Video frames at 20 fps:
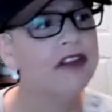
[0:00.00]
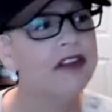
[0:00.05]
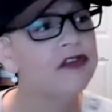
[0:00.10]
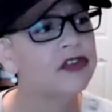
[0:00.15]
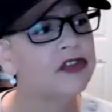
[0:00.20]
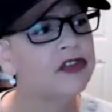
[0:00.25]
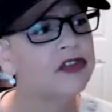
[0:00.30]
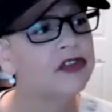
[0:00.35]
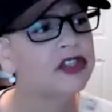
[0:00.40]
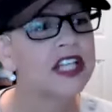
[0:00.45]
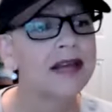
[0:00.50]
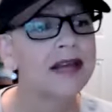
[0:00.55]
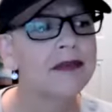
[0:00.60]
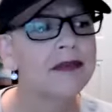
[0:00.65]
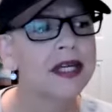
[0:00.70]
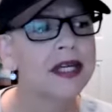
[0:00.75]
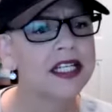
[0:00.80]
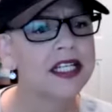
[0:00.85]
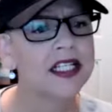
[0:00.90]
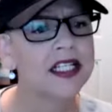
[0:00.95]
And for
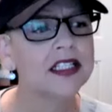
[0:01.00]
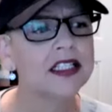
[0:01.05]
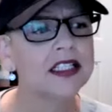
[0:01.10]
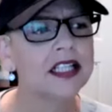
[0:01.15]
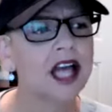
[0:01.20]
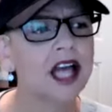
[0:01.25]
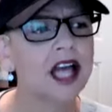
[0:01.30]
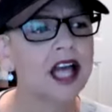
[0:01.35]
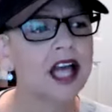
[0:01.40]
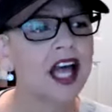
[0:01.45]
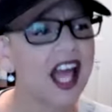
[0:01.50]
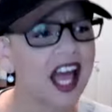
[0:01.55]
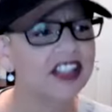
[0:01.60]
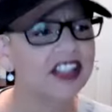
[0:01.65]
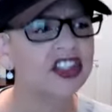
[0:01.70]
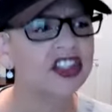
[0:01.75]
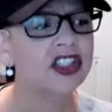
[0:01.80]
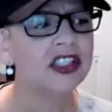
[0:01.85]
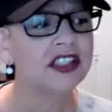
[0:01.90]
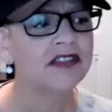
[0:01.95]
10 minutes, I
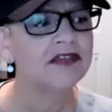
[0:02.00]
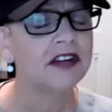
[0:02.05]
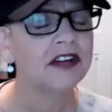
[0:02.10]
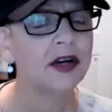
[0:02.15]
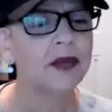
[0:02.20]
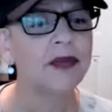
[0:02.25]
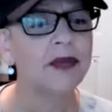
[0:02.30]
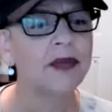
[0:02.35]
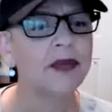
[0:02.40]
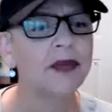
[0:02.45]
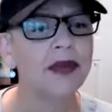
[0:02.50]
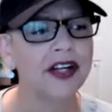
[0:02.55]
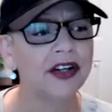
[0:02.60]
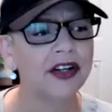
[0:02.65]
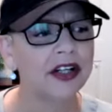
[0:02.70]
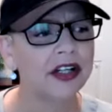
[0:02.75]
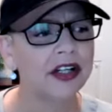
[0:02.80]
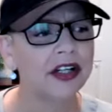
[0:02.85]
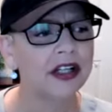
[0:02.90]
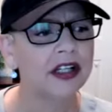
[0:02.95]
actually felt
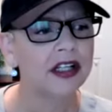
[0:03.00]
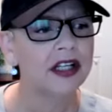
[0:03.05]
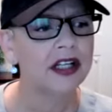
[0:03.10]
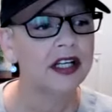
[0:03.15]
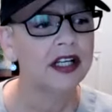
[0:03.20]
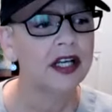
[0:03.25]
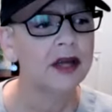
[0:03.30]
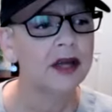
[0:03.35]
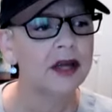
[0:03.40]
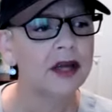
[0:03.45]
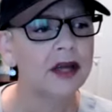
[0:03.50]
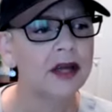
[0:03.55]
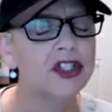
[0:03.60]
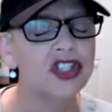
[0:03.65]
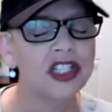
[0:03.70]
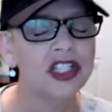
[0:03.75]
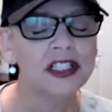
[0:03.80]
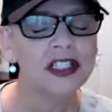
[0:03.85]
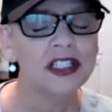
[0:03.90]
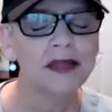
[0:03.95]
better.
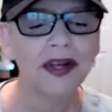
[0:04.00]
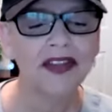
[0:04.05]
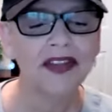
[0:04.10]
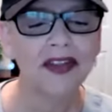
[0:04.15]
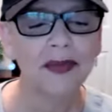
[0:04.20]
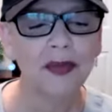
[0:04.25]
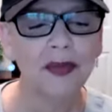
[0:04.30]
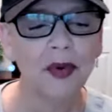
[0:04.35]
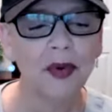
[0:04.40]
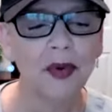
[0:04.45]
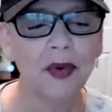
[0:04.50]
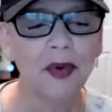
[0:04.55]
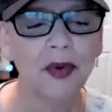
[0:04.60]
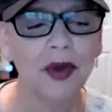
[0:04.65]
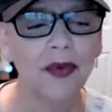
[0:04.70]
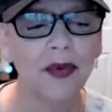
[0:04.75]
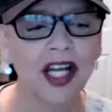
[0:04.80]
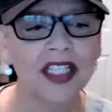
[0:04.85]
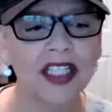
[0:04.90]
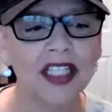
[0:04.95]
But just about the
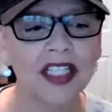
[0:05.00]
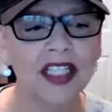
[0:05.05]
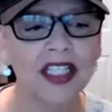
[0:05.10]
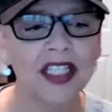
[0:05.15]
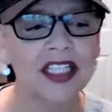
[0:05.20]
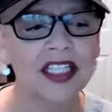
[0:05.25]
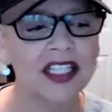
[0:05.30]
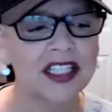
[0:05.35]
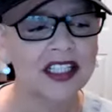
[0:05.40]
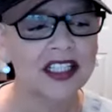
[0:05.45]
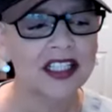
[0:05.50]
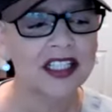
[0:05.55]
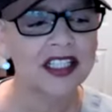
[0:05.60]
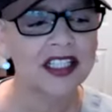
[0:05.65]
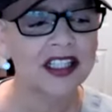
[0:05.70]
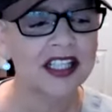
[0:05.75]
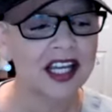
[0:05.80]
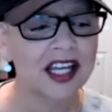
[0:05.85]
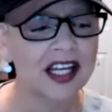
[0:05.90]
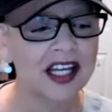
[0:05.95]
point where I got to the end
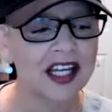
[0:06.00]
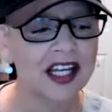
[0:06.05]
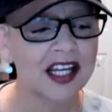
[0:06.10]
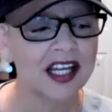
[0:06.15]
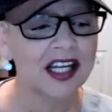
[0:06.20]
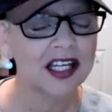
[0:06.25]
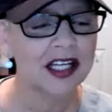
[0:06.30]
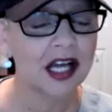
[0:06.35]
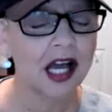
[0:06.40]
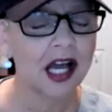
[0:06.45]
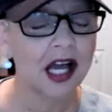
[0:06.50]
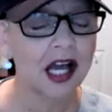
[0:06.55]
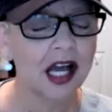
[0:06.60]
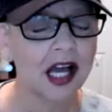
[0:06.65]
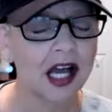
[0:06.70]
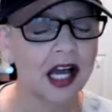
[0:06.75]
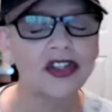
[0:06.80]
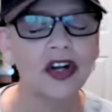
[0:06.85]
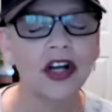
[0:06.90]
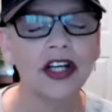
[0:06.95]
of the cake,
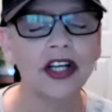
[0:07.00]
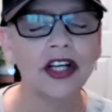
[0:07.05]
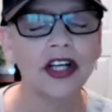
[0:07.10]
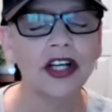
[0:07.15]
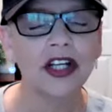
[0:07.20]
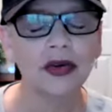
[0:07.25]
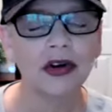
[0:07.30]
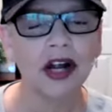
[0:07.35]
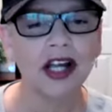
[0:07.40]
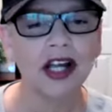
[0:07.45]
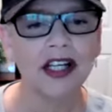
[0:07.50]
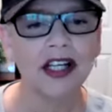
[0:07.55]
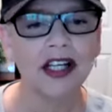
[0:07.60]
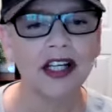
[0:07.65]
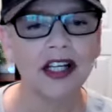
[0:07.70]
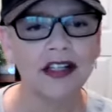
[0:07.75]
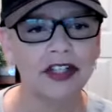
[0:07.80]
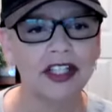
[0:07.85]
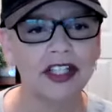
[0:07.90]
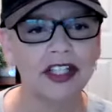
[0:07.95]
I started
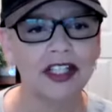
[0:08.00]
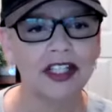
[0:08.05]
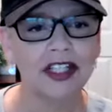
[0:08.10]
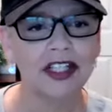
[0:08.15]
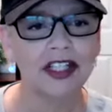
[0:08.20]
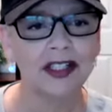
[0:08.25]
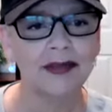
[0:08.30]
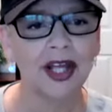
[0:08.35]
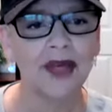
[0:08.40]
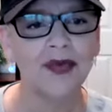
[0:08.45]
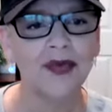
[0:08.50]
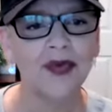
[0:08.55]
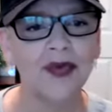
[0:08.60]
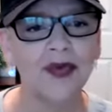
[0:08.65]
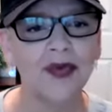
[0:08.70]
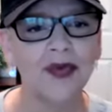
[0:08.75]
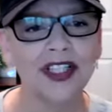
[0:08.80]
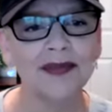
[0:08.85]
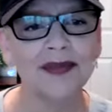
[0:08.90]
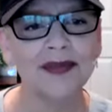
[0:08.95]
crying for him
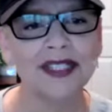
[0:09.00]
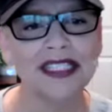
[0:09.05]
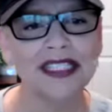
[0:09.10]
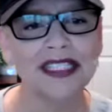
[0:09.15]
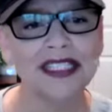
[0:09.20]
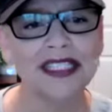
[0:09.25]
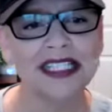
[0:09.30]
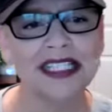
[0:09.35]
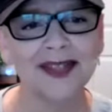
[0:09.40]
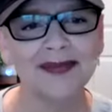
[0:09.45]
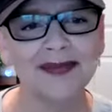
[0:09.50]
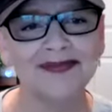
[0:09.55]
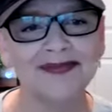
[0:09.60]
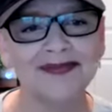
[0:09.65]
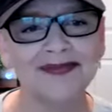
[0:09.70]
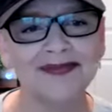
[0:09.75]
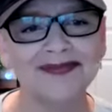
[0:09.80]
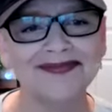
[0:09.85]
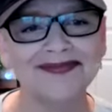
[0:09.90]
and really missing him.